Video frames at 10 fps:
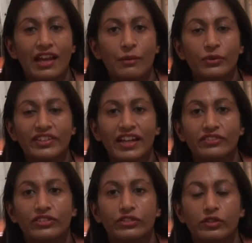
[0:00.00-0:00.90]
And what I
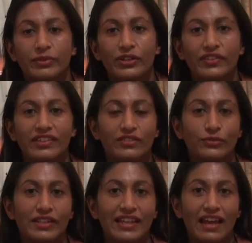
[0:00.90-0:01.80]
had to do, because I didn't
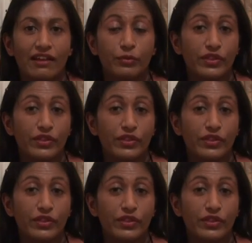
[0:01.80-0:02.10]
really have,